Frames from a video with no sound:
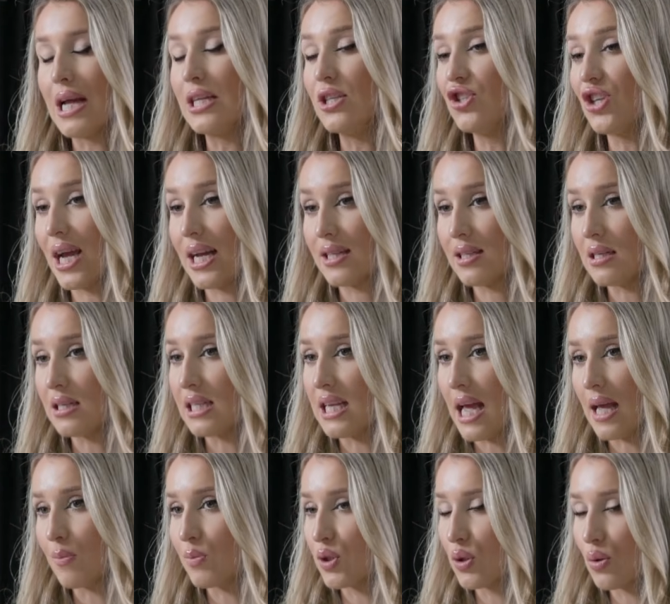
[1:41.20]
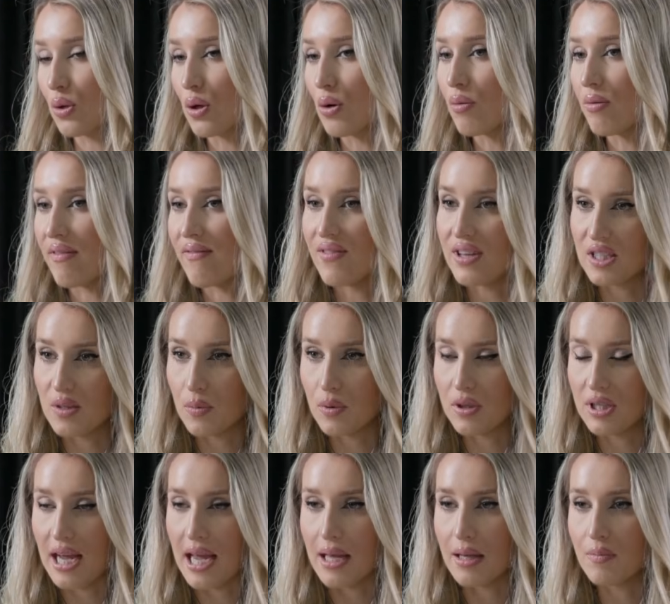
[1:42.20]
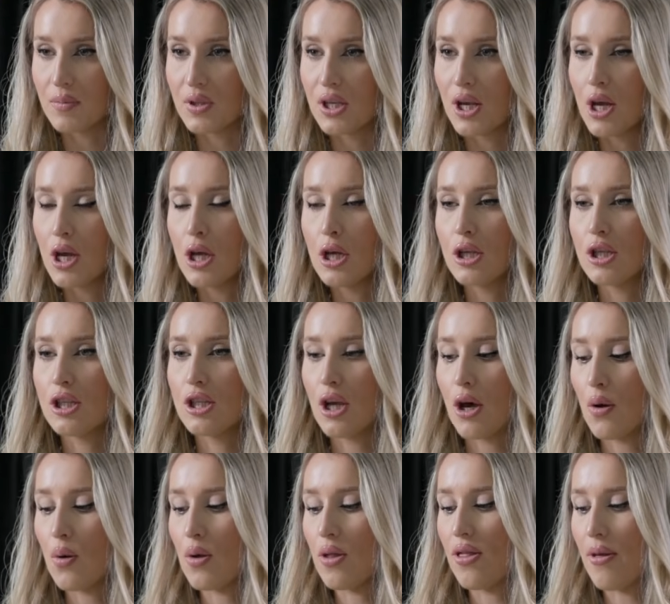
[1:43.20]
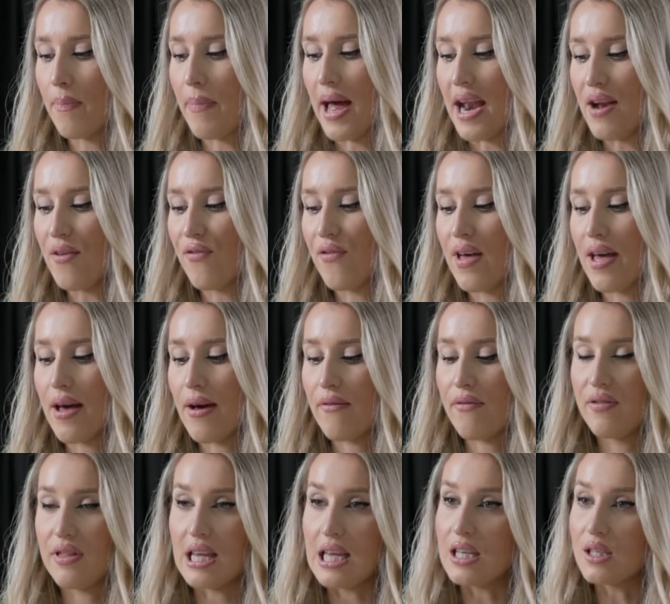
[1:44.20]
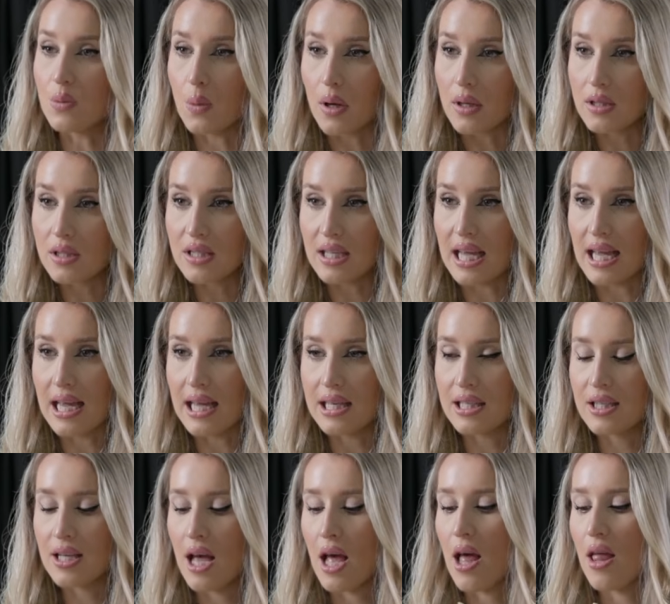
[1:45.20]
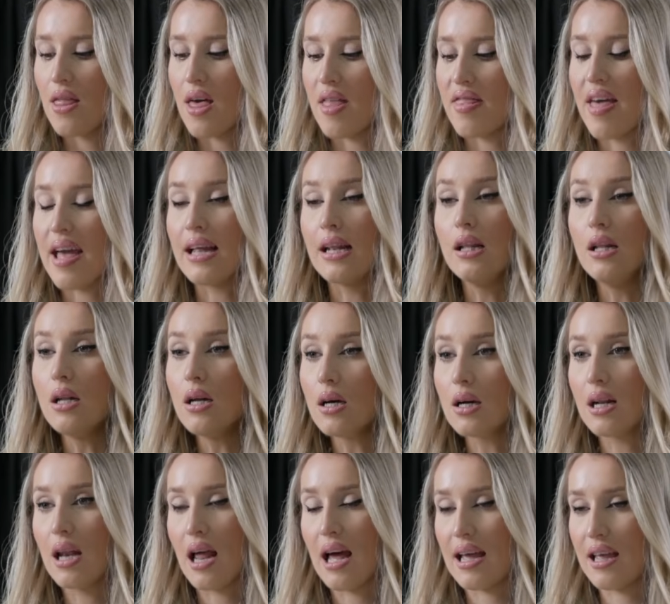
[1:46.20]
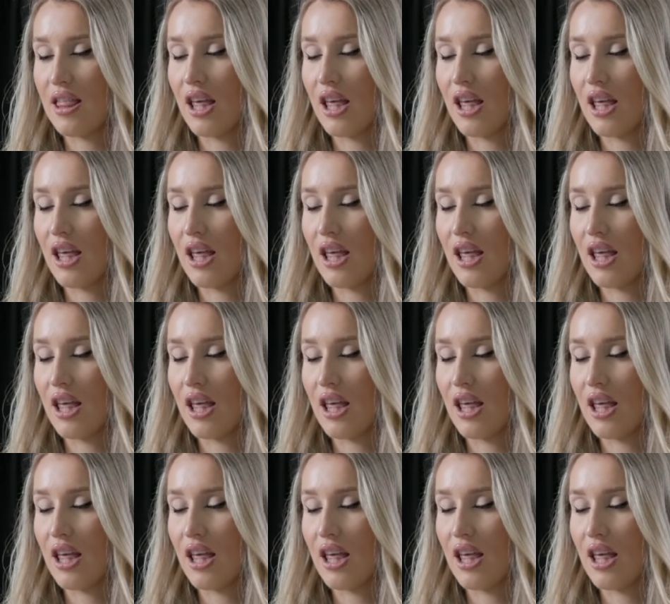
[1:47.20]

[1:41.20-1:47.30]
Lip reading: injected tapes or your invisible tapes. So the benefit of these ones is that they look like